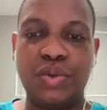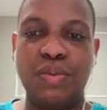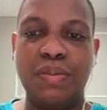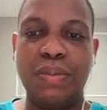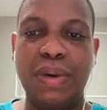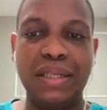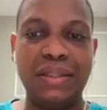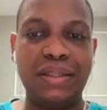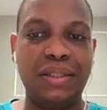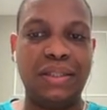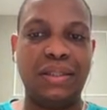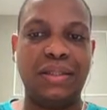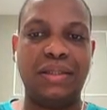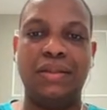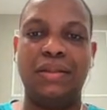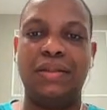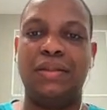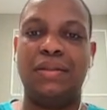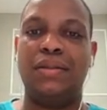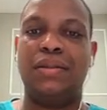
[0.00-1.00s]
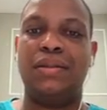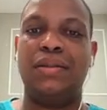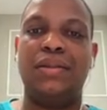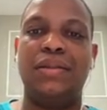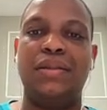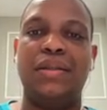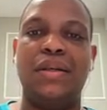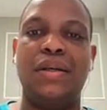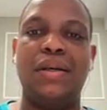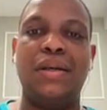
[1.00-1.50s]
much,
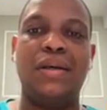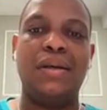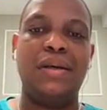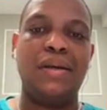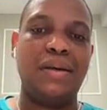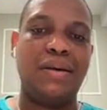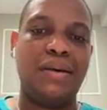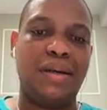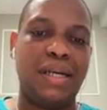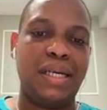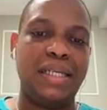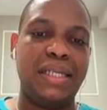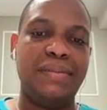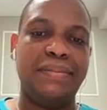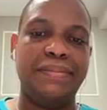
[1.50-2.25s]
right?